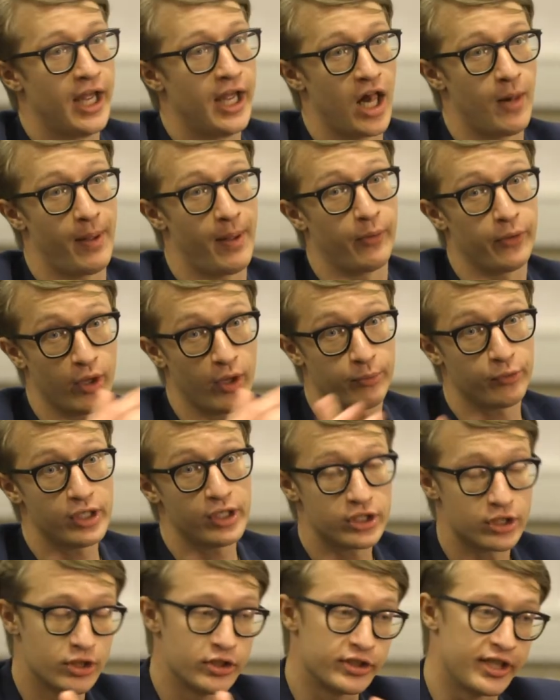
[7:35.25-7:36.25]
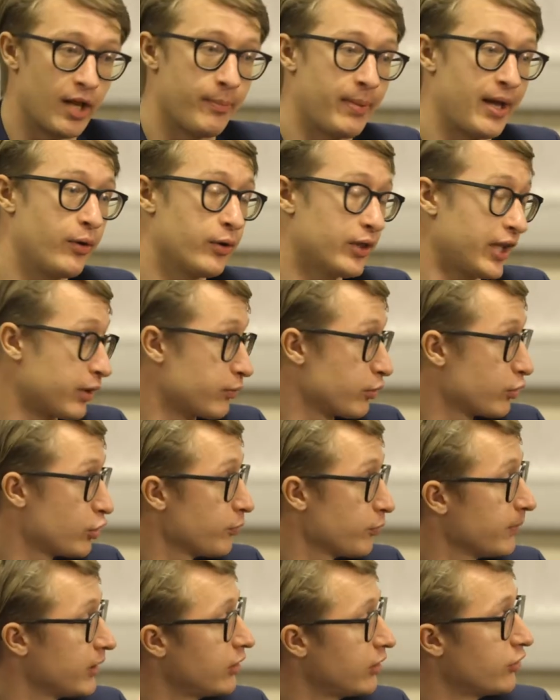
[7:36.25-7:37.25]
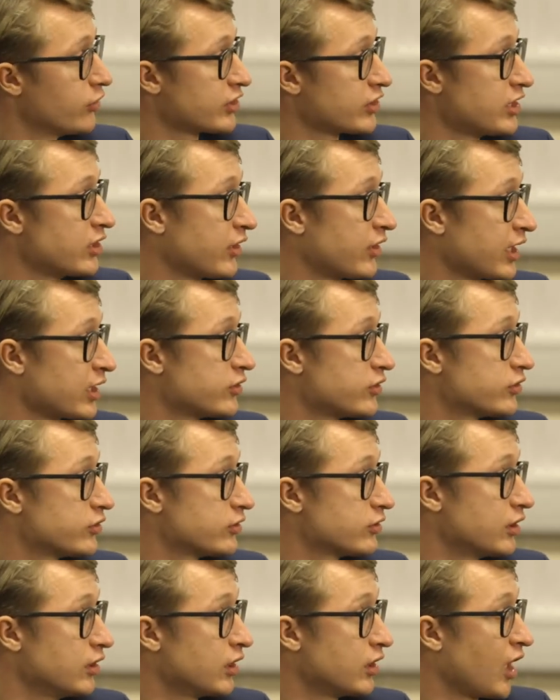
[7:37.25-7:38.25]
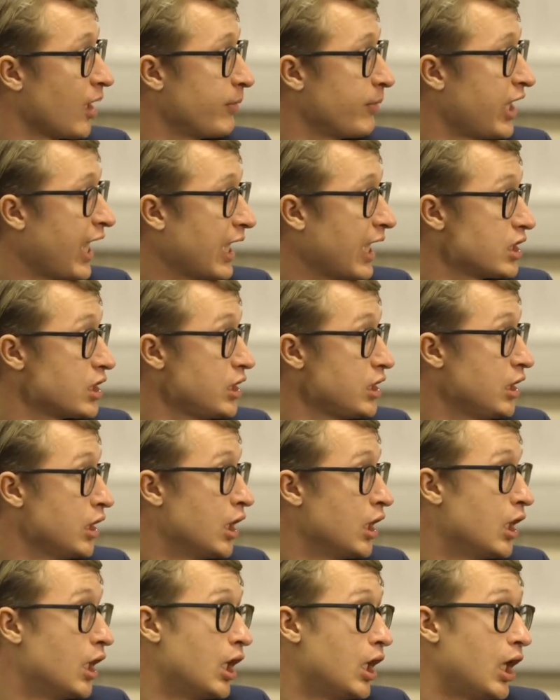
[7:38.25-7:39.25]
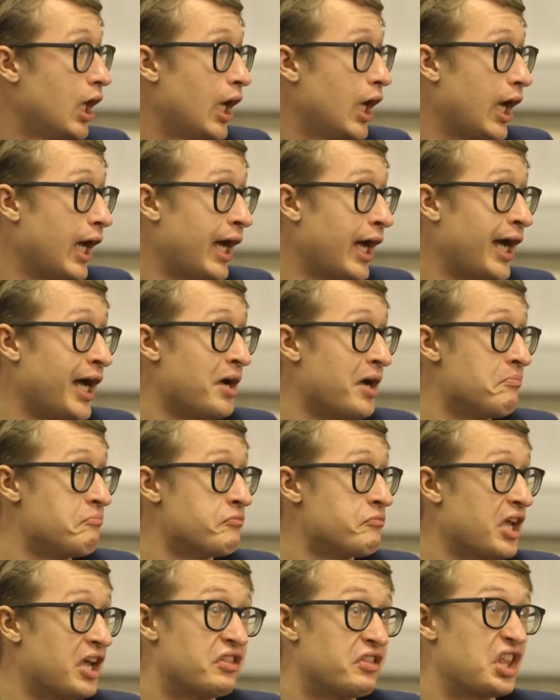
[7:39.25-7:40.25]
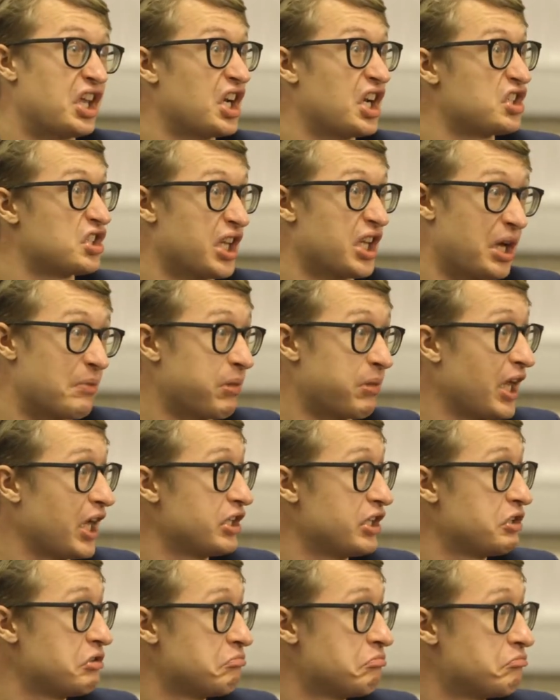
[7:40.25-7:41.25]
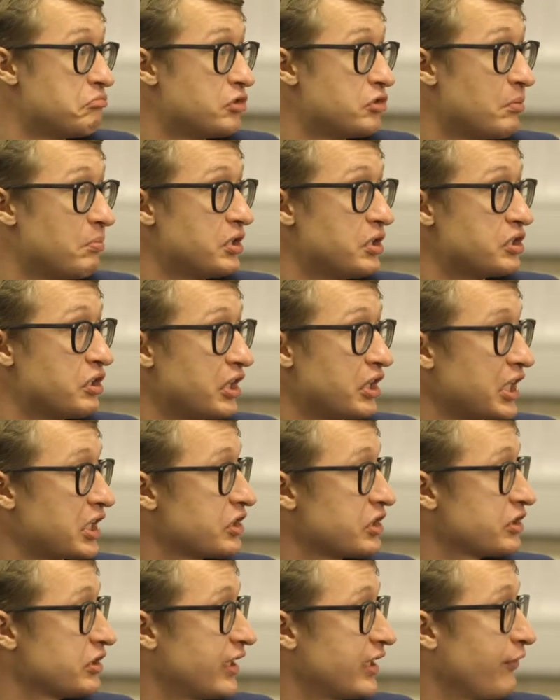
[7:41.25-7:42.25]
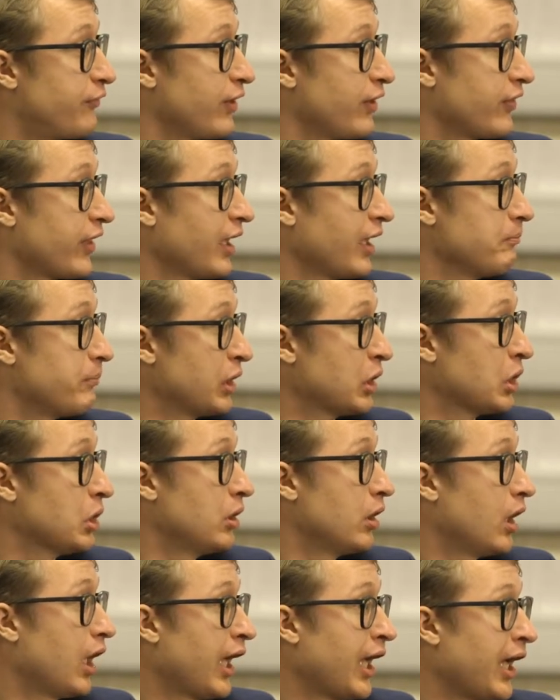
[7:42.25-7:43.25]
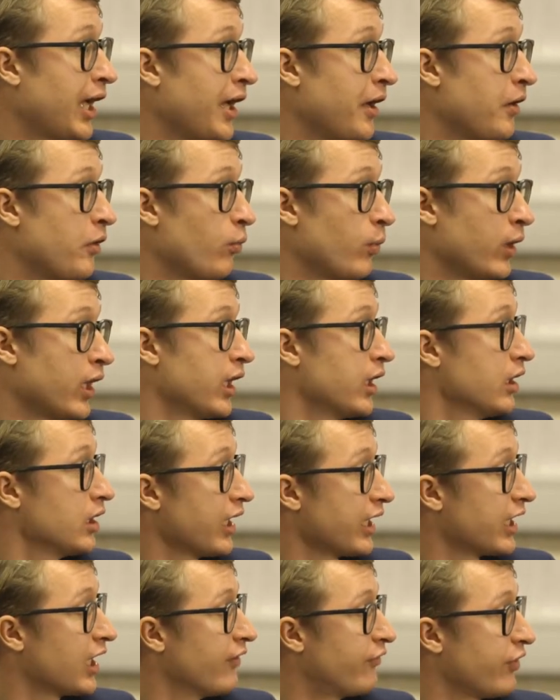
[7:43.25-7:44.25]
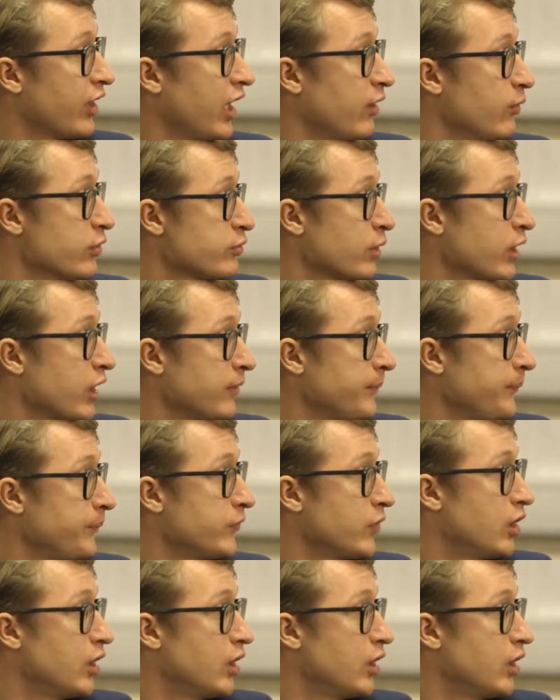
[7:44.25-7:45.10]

help out with operations, help out with like recruitment and those kinds of things could come in handy. Um, and then I just like applied to a bunch of things that fit that bill, uh, where like GovAI was one of them.